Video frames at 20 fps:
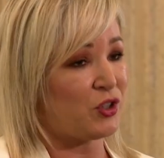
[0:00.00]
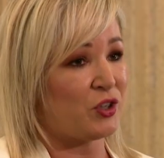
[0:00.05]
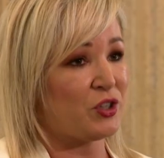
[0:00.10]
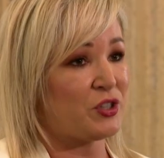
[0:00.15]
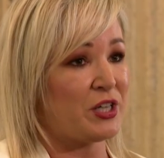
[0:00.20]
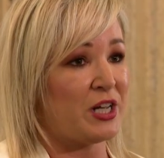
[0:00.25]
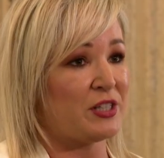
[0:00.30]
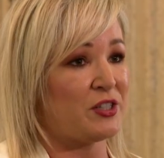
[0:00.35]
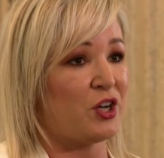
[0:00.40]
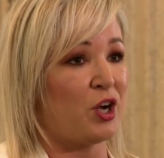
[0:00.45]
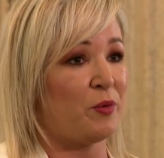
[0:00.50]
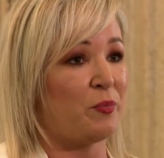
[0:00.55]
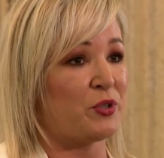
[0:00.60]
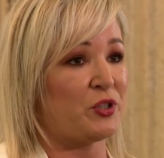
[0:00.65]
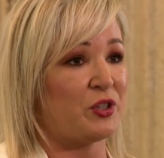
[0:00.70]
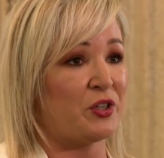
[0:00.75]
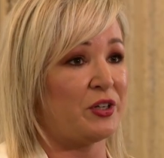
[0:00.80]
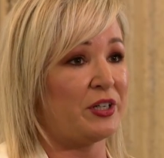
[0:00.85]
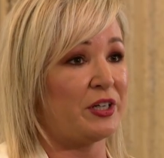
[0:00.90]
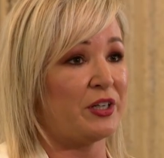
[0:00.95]
Truss has an
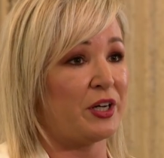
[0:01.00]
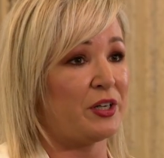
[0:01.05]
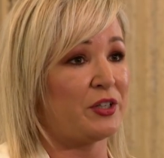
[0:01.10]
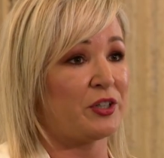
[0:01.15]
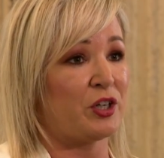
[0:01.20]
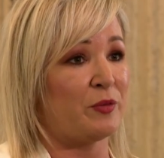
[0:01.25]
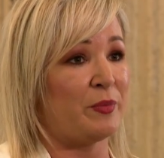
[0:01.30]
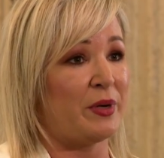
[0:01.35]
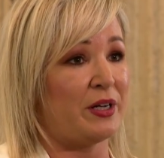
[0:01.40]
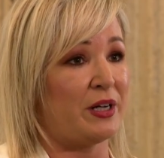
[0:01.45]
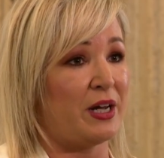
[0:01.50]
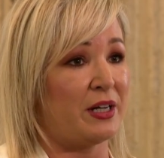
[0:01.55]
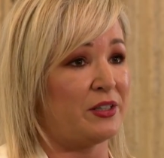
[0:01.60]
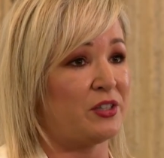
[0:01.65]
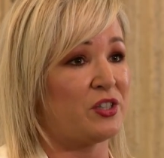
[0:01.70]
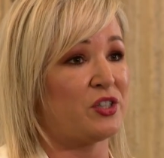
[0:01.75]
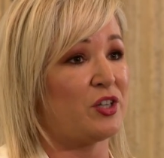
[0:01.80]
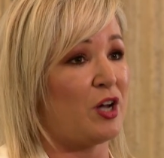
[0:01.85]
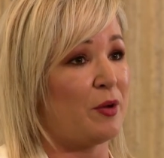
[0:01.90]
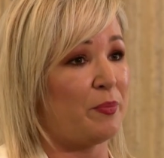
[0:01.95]
opportunity now to come in and
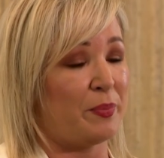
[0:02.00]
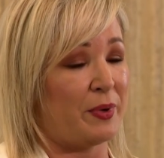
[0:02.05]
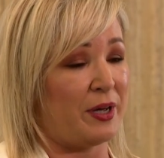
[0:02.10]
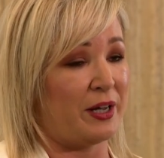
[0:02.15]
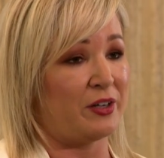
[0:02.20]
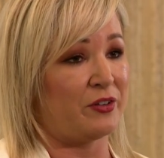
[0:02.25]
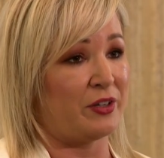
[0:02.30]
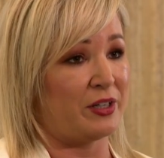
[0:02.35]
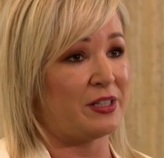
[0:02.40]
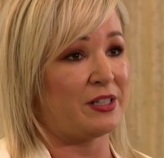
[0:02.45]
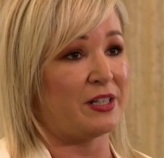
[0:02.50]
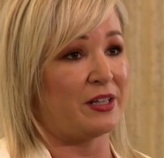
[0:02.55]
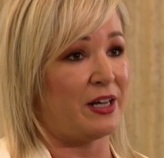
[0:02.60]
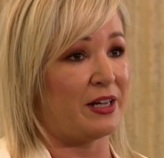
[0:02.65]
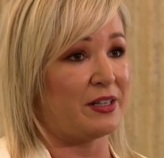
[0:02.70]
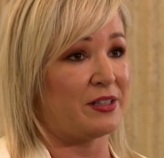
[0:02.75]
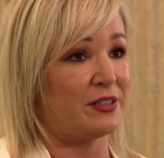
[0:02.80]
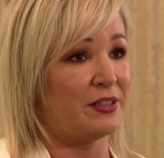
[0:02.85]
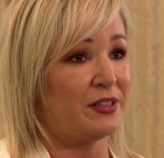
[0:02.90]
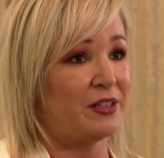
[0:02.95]
to stop pandering to
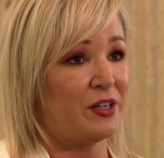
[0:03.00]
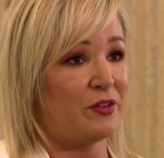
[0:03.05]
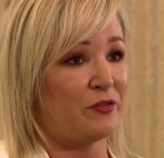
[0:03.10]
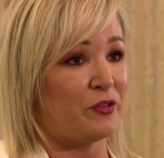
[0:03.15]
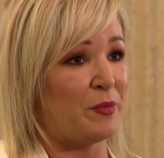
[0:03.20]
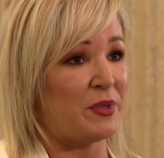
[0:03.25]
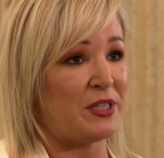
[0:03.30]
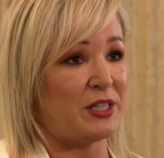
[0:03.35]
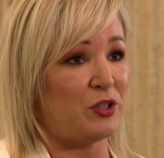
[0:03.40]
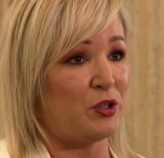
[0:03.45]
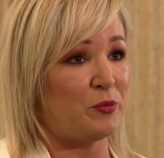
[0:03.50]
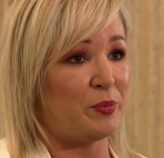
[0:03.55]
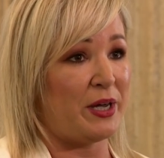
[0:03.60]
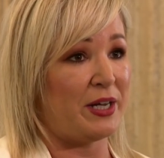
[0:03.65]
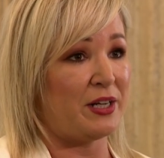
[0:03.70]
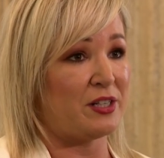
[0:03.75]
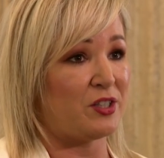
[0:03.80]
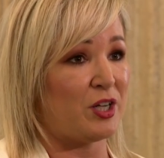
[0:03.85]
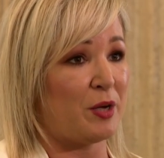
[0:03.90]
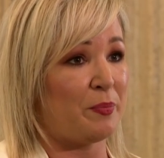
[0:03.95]
that from the
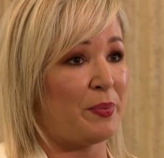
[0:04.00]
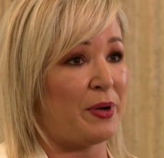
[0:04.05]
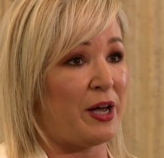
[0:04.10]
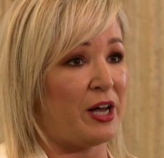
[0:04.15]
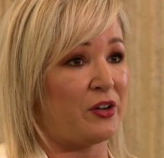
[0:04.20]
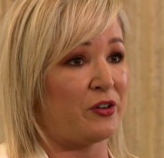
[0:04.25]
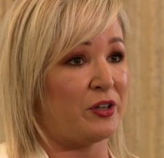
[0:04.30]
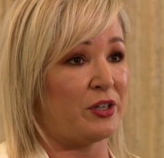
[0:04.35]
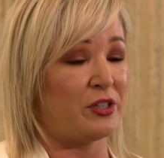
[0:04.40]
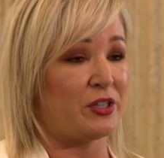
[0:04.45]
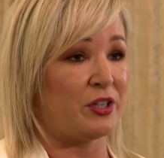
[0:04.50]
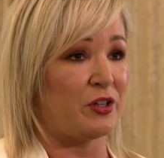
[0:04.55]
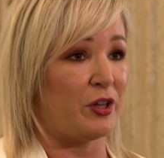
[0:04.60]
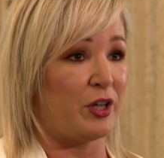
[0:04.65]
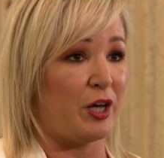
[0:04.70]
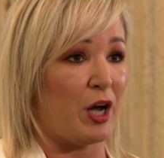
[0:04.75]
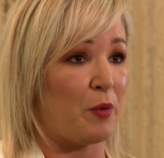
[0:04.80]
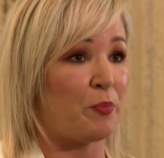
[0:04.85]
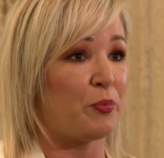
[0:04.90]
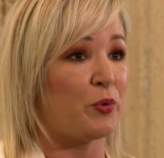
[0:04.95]
DUP, to stop pandering to
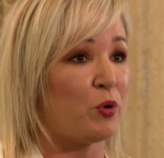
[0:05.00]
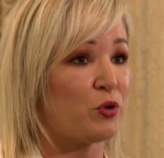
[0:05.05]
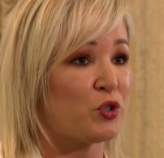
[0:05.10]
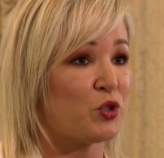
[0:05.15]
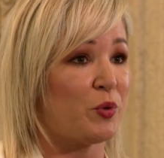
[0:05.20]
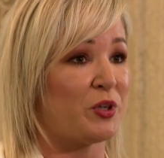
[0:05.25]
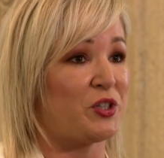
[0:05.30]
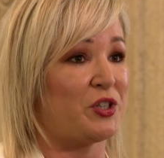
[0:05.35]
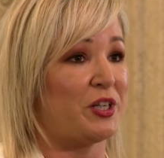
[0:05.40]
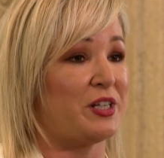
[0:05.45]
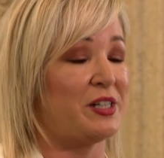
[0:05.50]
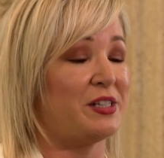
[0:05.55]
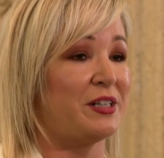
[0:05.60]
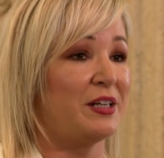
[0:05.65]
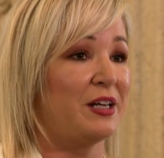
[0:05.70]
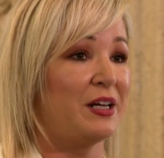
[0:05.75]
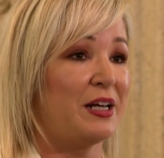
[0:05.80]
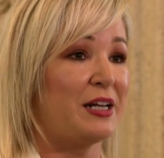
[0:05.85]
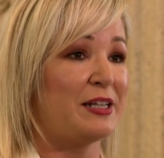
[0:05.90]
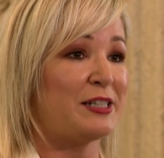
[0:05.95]
the approach which is
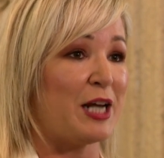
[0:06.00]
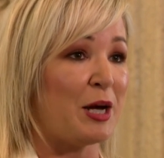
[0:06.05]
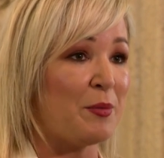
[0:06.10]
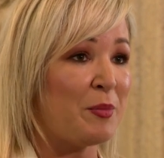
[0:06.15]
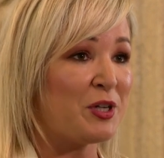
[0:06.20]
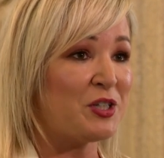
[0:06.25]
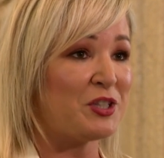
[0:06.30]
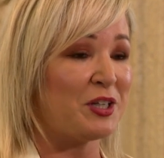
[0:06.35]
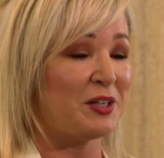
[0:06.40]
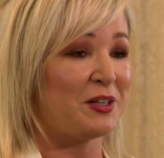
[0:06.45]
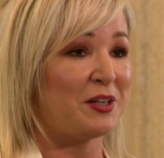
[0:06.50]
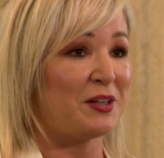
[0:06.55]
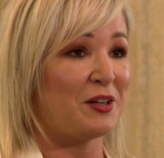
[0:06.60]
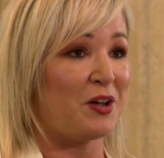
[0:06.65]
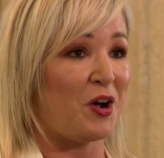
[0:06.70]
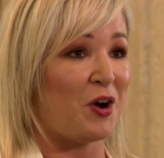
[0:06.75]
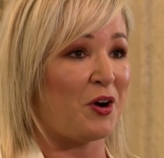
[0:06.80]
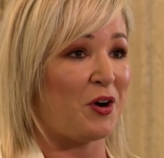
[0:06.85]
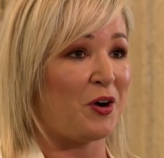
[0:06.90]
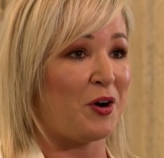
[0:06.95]
damaging
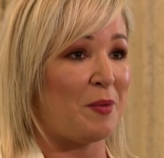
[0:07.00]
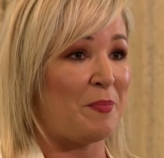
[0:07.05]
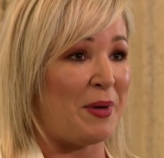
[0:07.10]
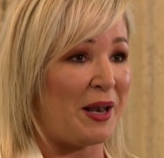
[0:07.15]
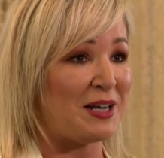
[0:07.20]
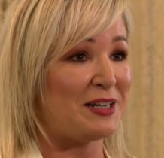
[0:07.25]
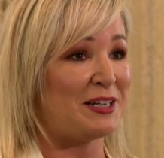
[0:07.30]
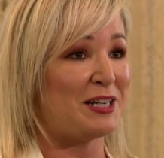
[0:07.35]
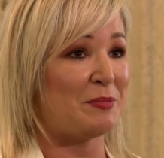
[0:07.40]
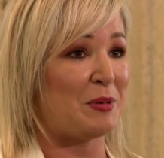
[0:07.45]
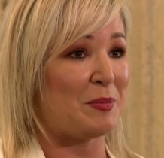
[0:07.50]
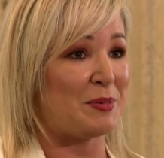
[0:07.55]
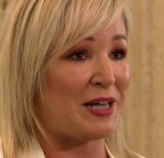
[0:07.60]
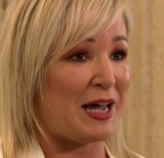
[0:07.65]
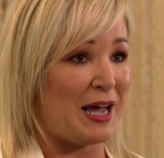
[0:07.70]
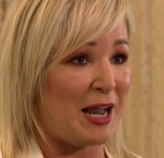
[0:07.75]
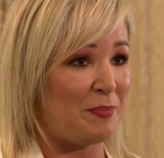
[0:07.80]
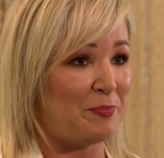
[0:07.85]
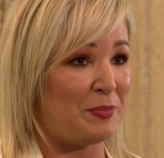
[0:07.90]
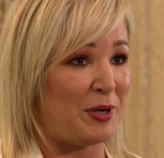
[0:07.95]
our ability to be able to
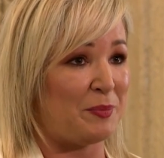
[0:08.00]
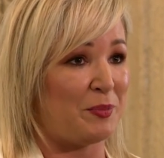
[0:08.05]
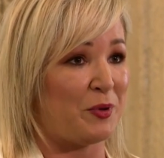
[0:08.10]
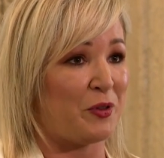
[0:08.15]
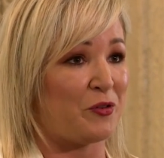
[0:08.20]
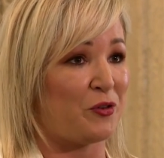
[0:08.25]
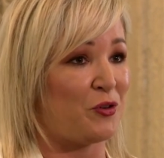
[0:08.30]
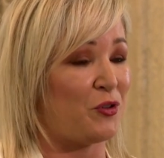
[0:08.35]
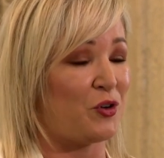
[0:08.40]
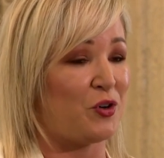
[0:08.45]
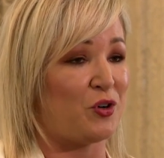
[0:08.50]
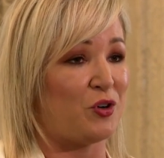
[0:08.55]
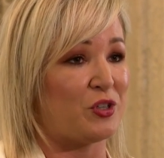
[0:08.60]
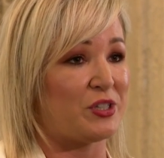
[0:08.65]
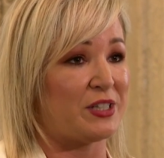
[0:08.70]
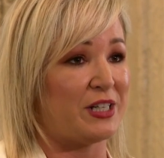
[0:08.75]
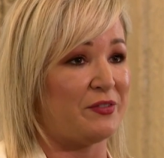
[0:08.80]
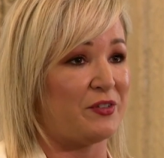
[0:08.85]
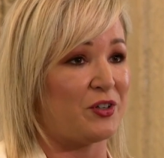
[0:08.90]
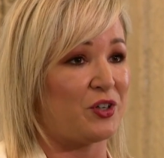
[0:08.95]
help people through the
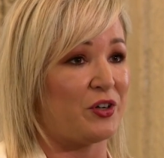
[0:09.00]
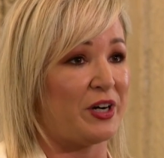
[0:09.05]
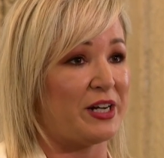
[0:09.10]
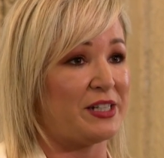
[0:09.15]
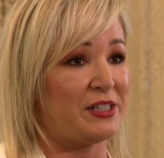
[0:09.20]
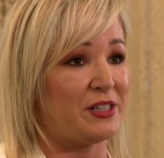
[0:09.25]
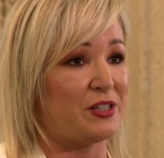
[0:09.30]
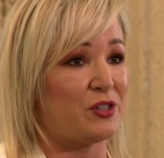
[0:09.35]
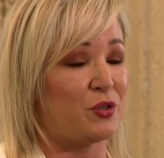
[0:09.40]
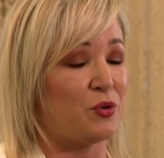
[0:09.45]
cost of living crisis.